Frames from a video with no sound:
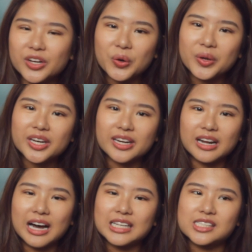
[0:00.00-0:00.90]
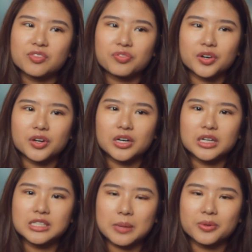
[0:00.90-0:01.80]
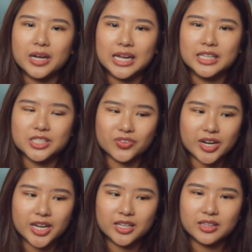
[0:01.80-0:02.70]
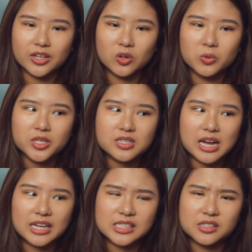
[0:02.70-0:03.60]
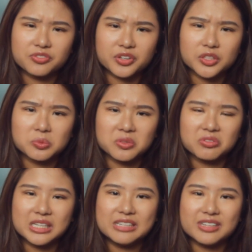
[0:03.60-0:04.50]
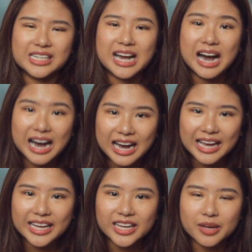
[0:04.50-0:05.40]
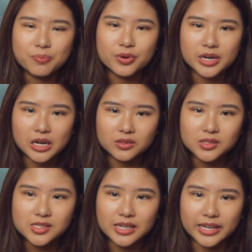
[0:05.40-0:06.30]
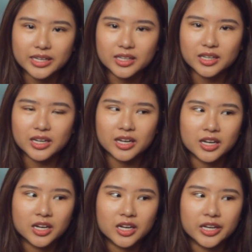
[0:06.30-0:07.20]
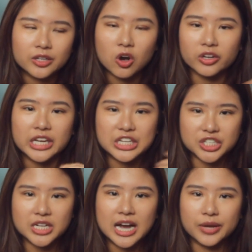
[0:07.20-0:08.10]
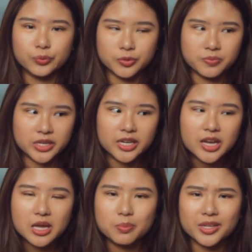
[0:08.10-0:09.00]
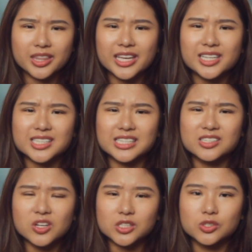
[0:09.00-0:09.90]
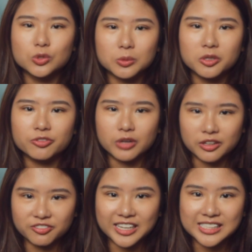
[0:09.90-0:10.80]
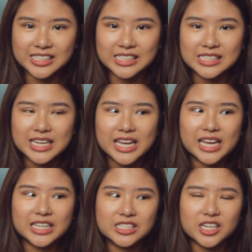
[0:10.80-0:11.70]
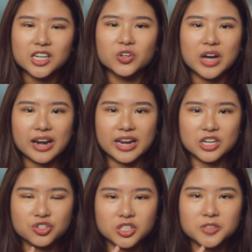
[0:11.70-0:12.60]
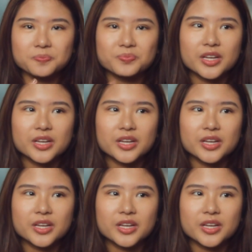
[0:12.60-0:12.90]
go in and ask for double eyelids, right, they always ask for it to be really high and pronounced, like a Caucasian eye would be. But the thing is, it's not suitable for our faces. It's gonna look unnatural.